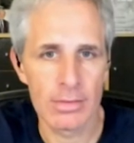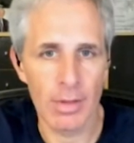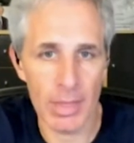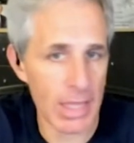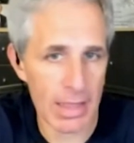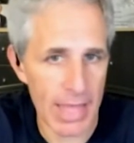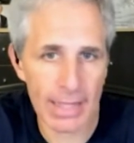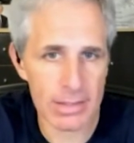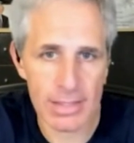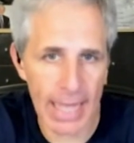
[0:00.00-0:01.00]
I mean,
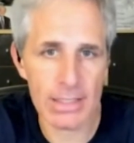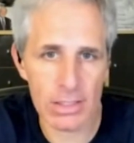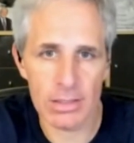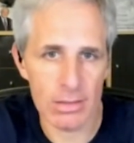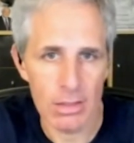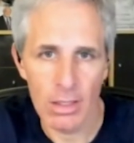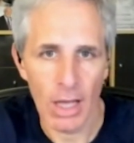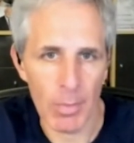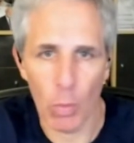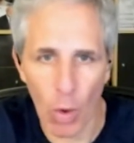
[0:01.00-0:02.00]
that's
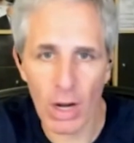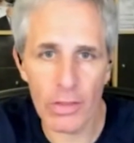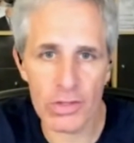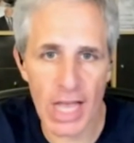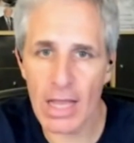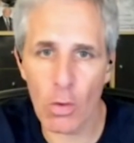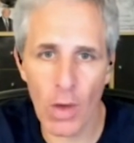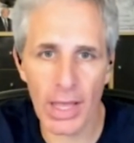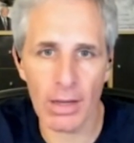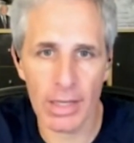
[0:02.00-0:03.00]
what other
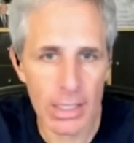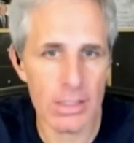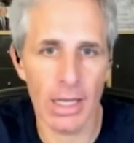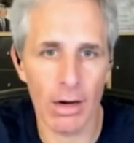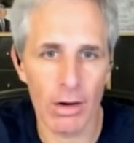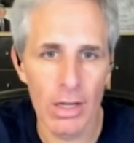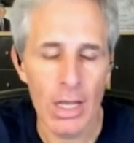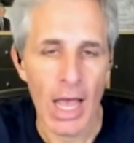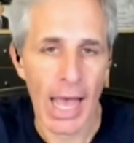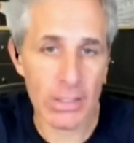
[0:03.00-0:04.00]
takeaway is there?
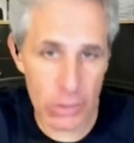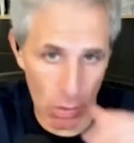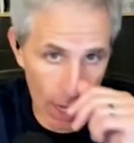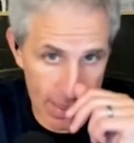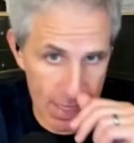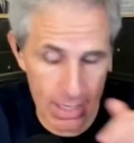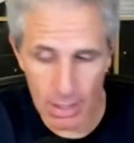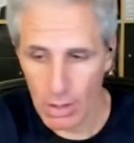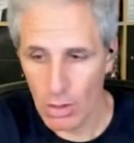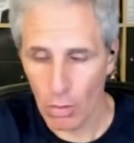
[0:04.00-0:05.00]
And so I
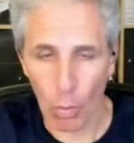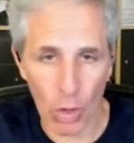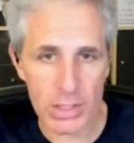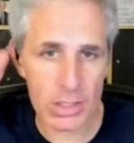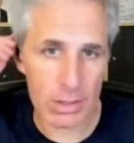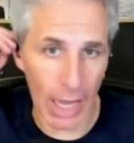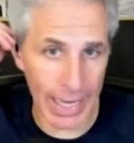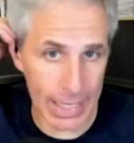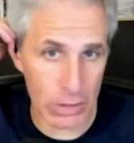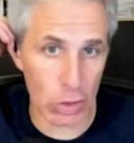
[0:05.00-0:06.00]
think what's,
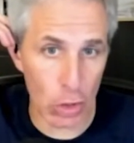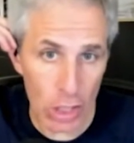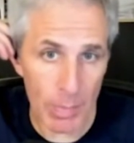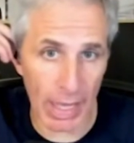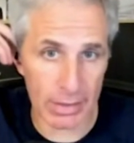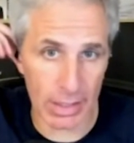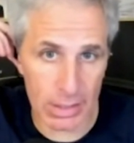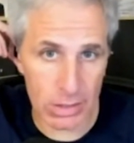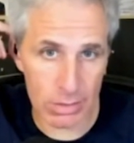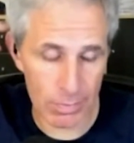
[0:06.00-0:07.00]
I guess, good about
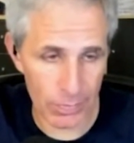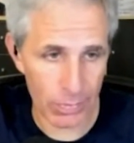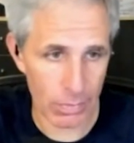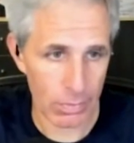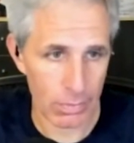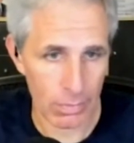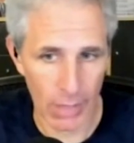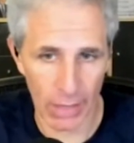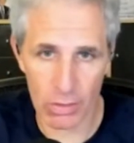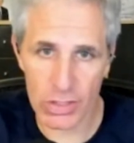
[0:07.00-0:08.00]
this,
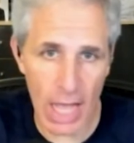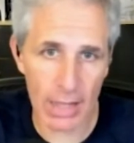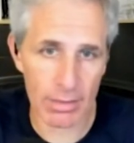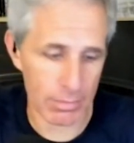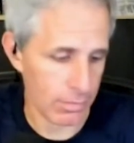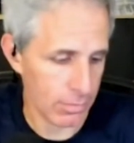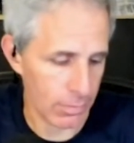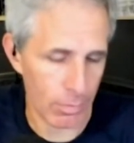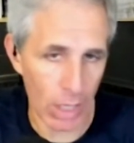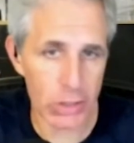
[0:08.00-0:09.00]
and there's not
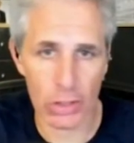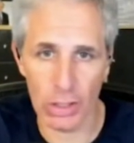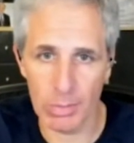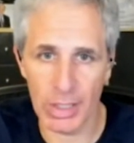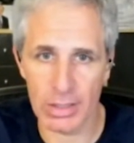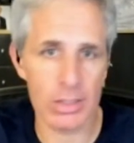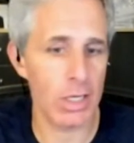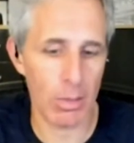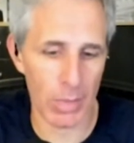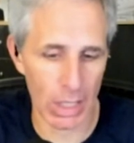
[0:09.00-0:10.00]
much good because it's
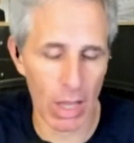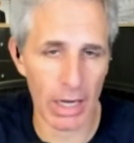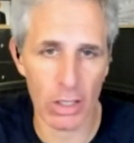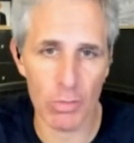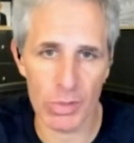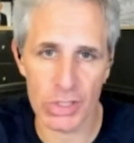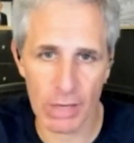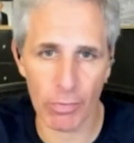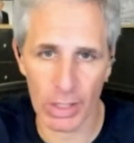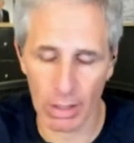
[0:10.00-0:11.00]
going to be a lot of human
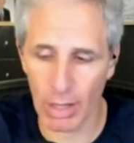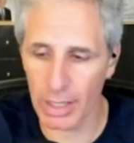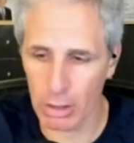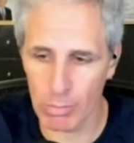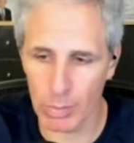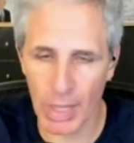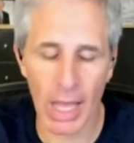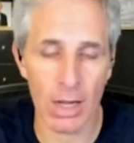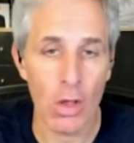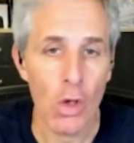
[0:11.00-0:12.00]
suffering and a lot of human
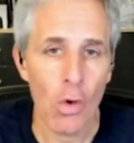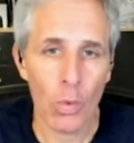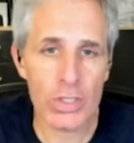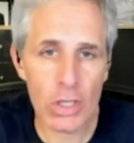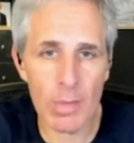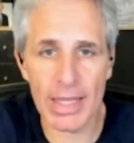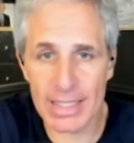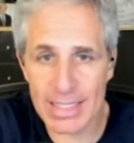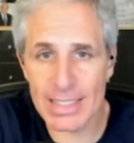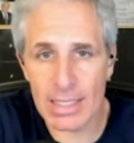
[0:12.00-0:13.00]
pain. What's good about
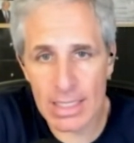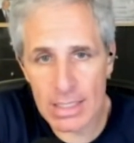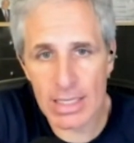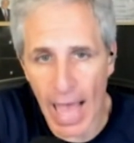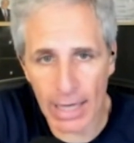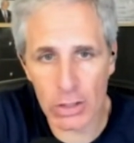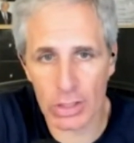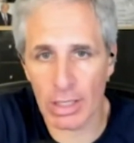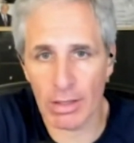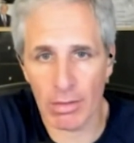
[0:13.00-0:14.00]
this is that this is
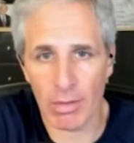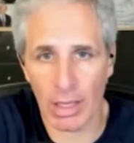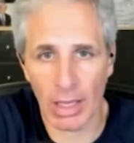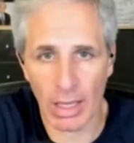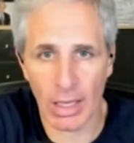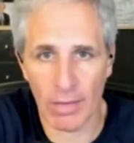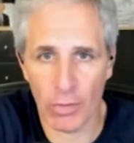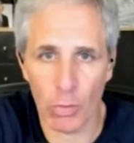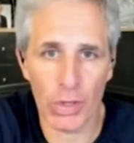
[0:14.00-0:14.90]
actually, if you're